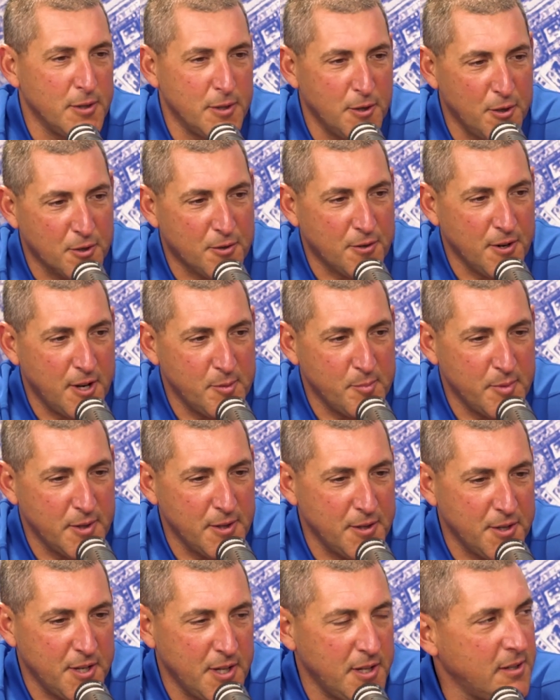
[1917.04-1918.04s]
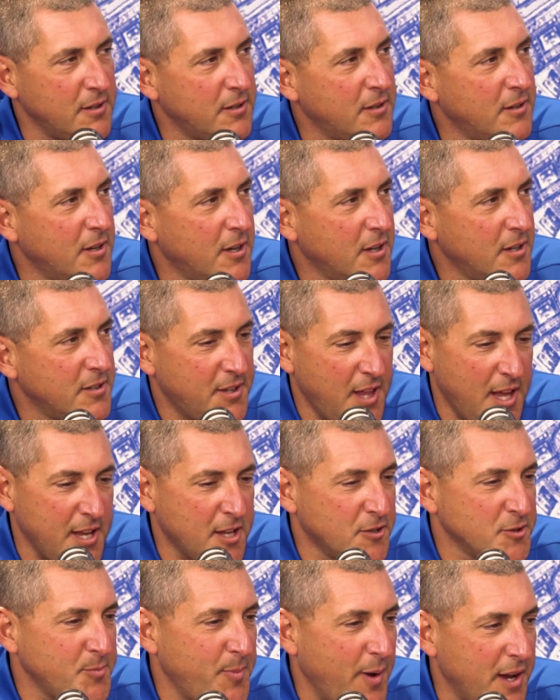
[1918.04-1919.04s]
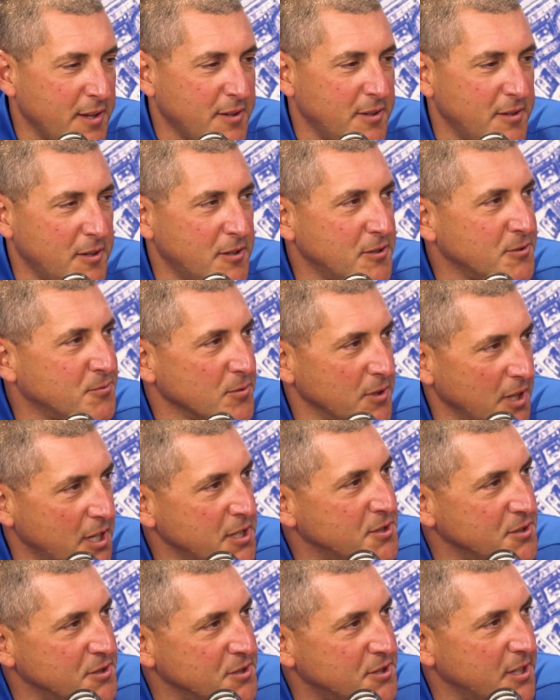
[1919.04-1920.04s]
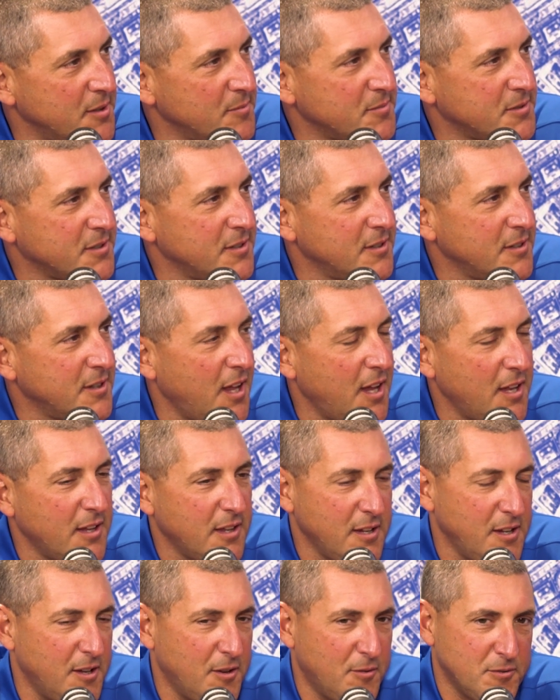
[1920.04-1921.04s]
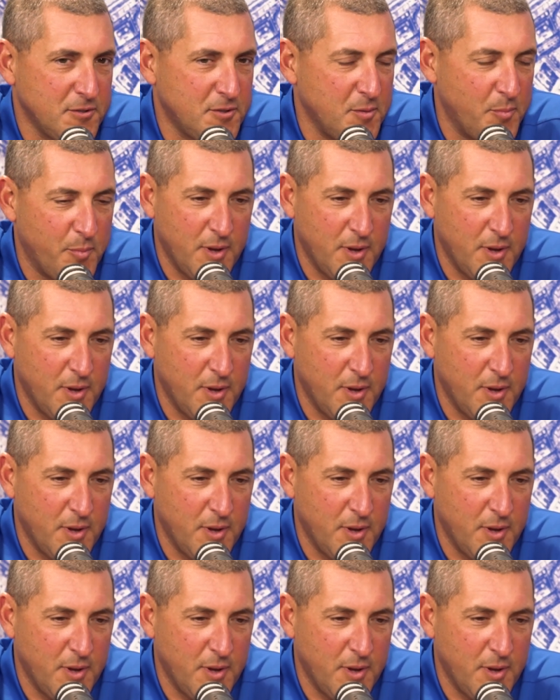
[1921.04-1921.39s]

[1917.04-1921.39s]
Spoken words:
a little credibility. That goes back to those relationships. That is